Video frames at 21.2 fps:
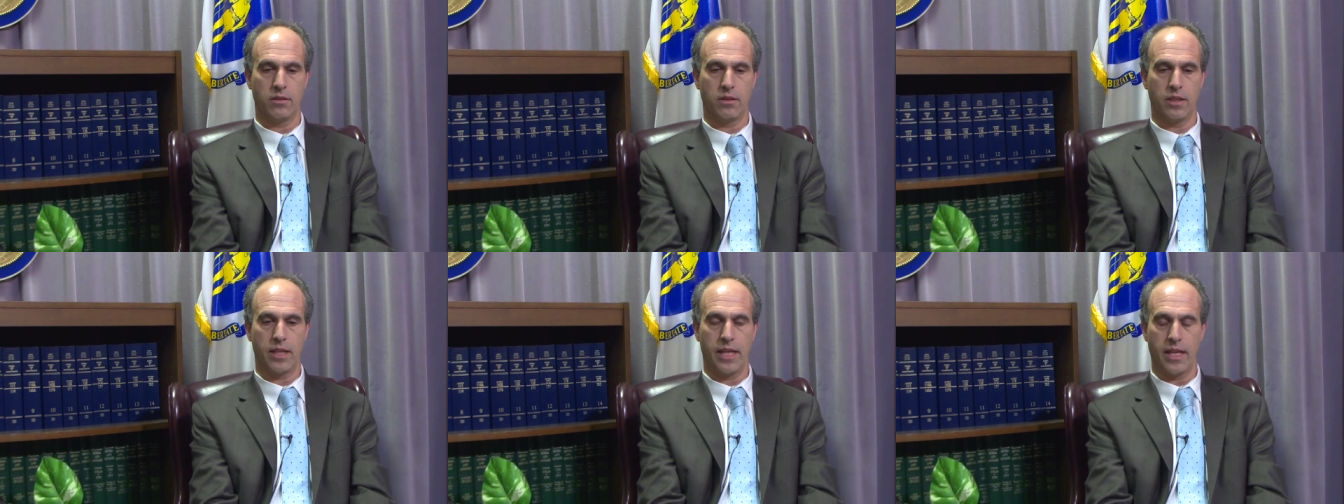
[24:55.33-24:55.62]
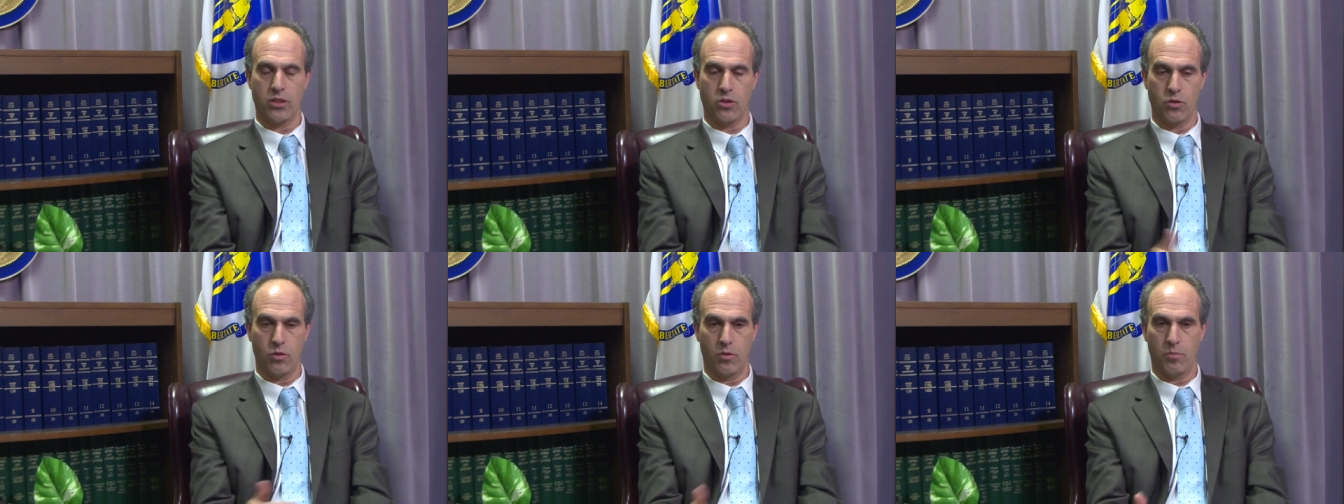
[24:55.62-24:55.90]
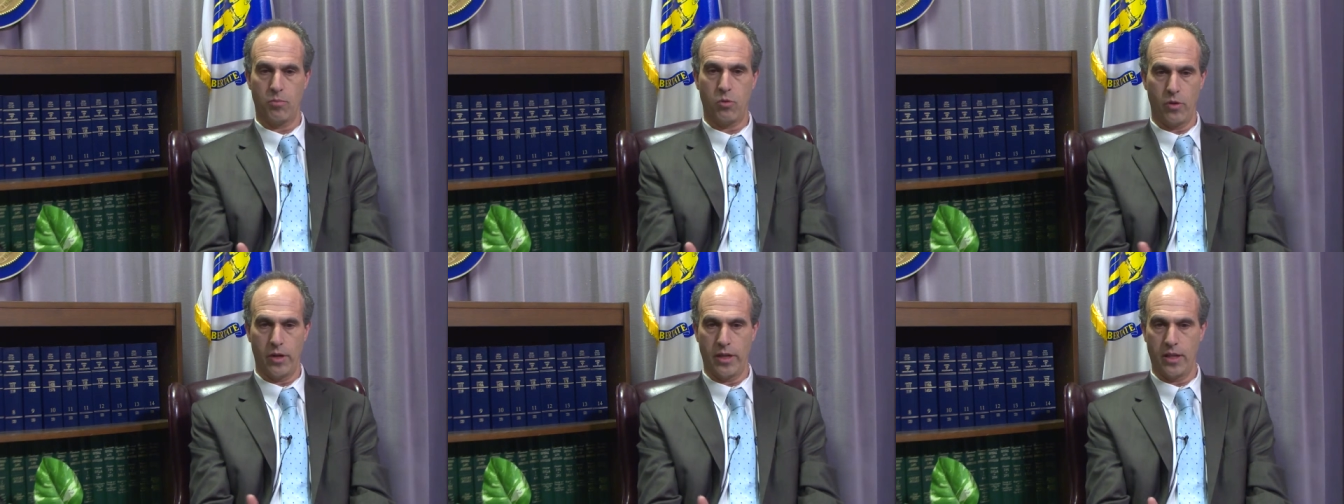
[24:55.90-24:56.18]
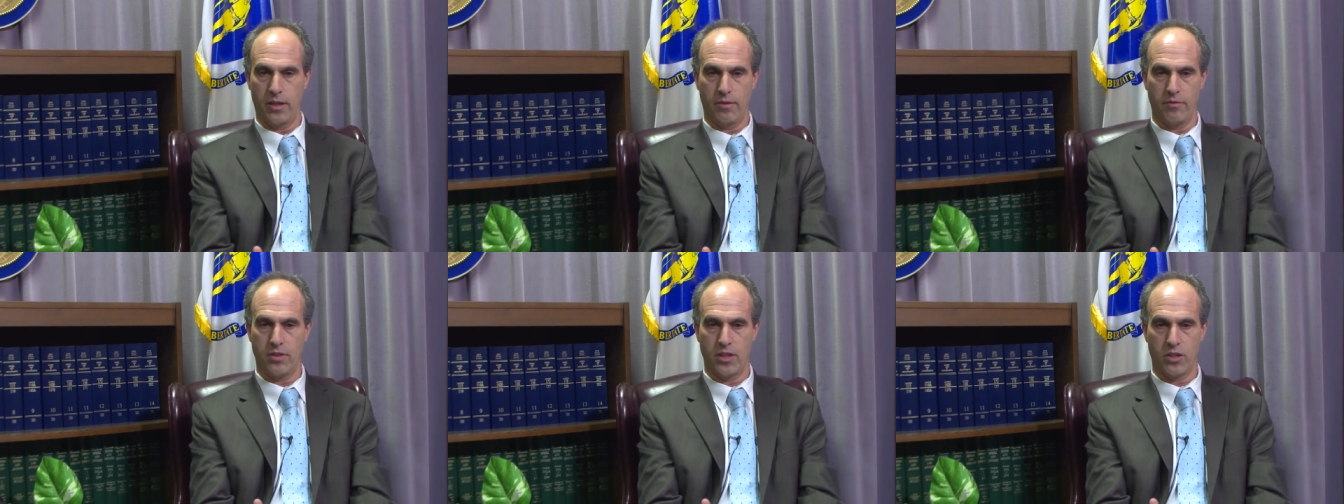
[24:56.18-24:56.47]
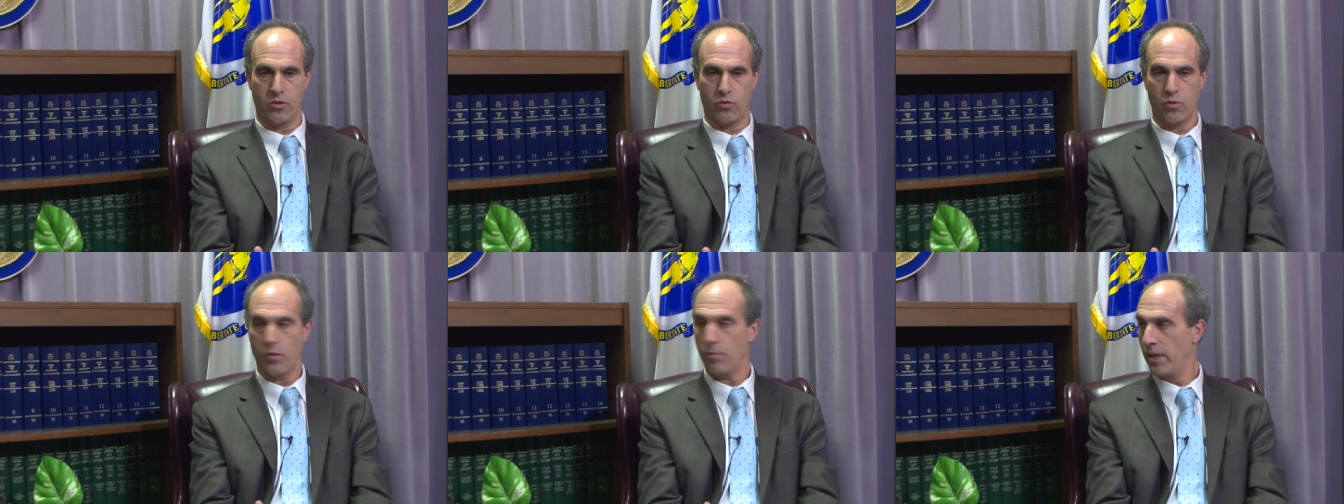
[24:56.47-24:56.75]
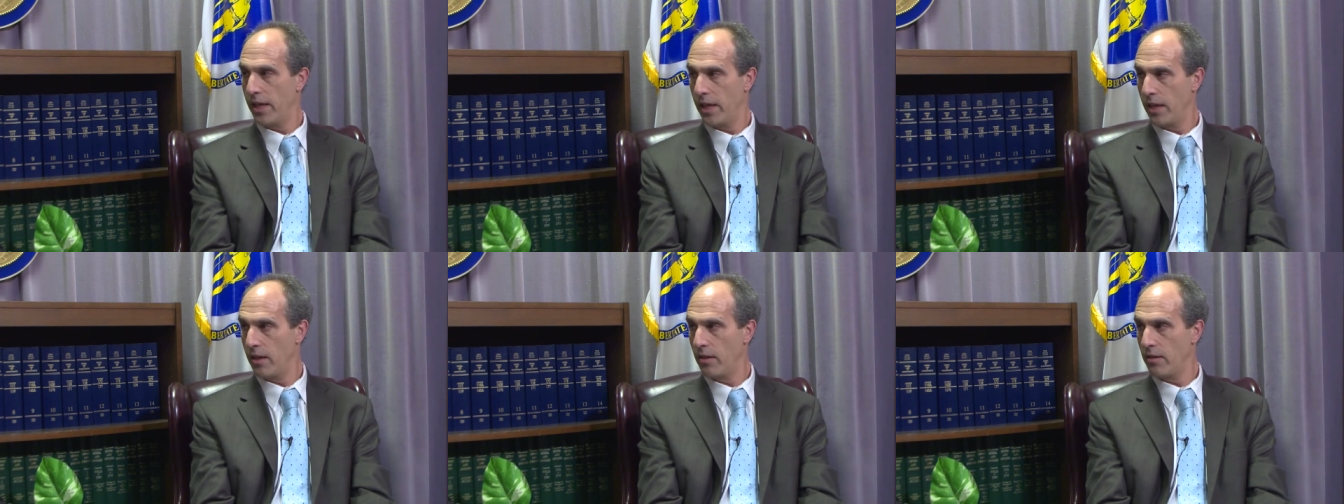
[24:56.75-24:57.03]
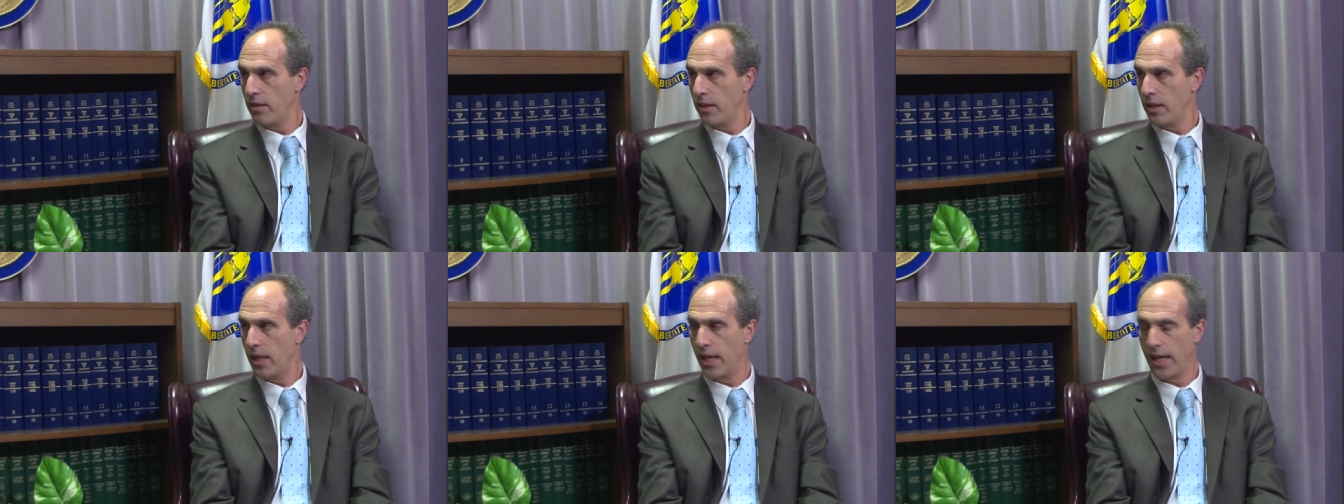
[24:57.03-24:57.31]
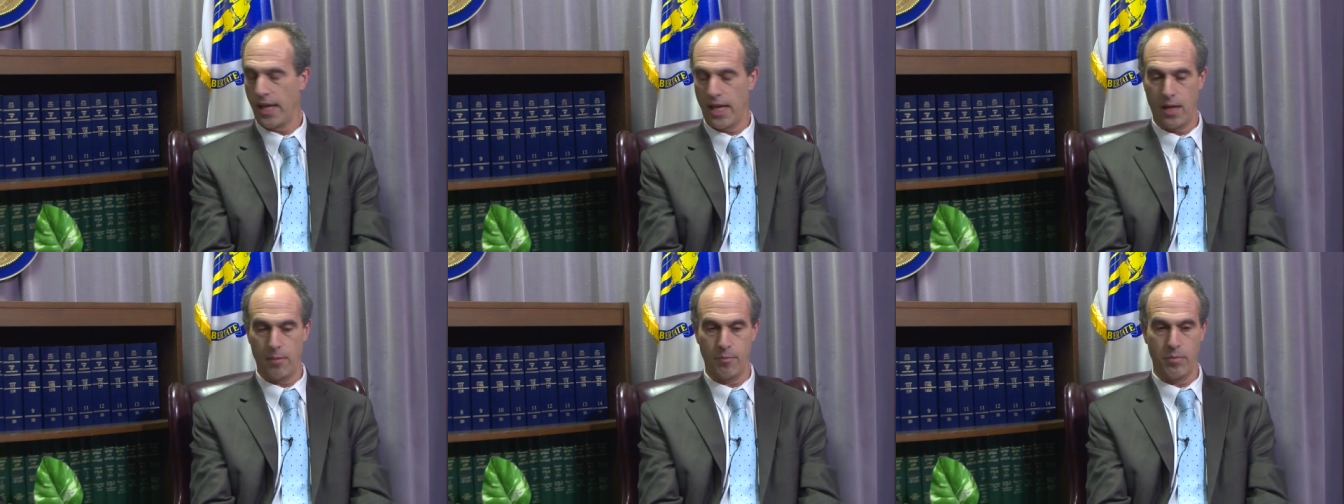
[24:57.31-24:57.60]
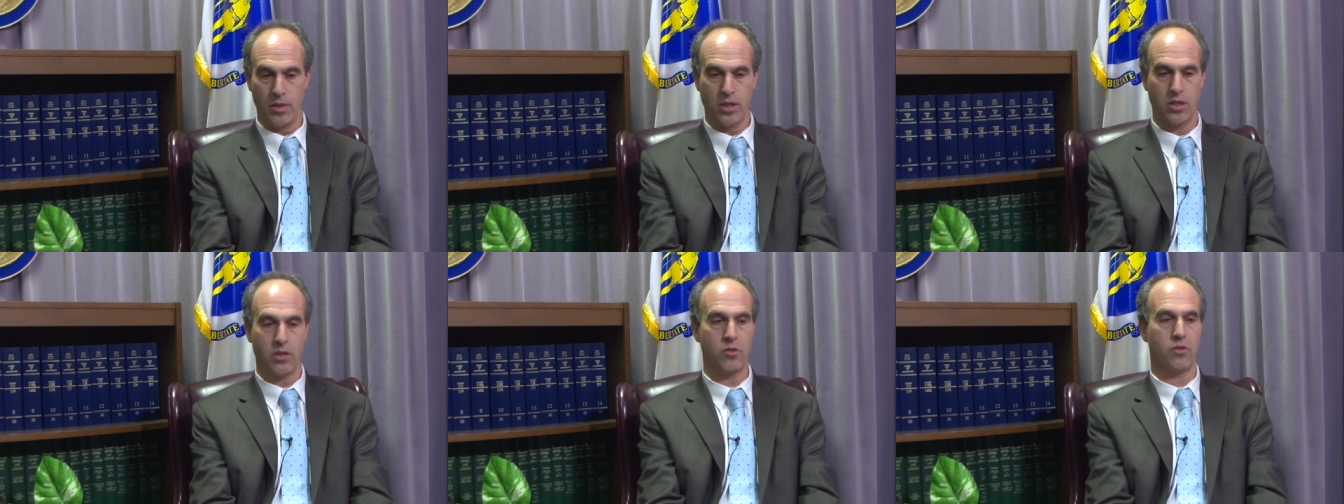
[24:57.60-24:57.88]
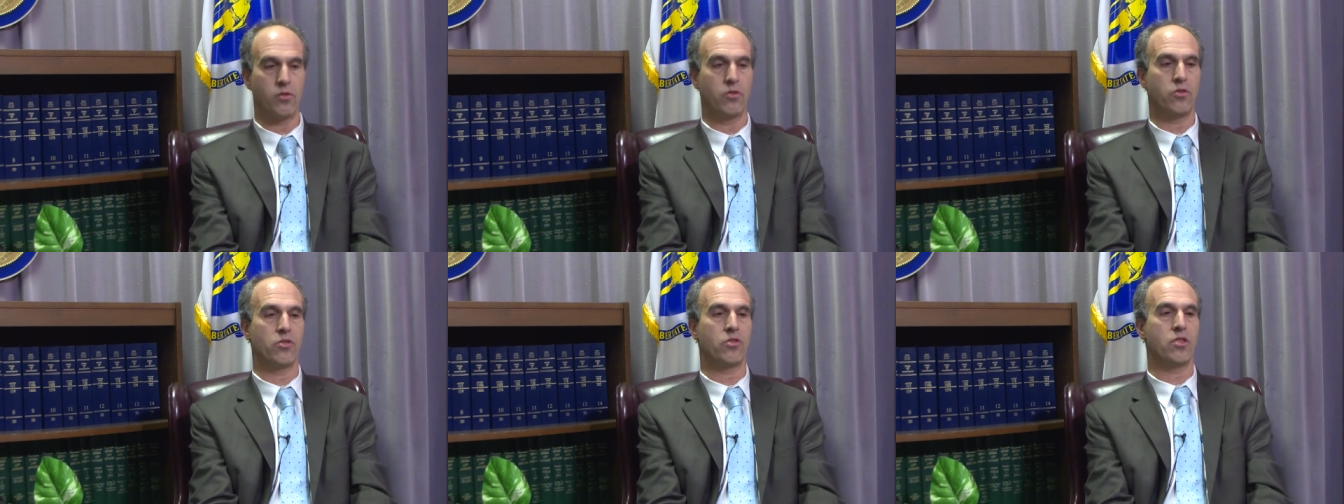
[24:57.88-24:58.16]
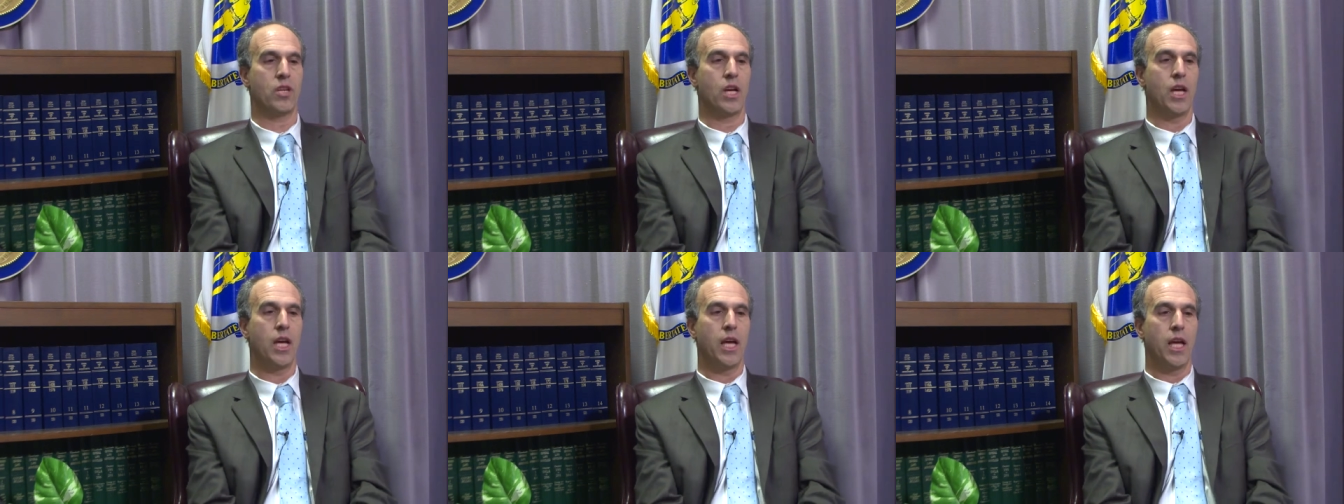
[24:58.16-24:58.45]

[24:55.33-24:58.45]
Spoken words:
get to a point of disrepair that they can't be used.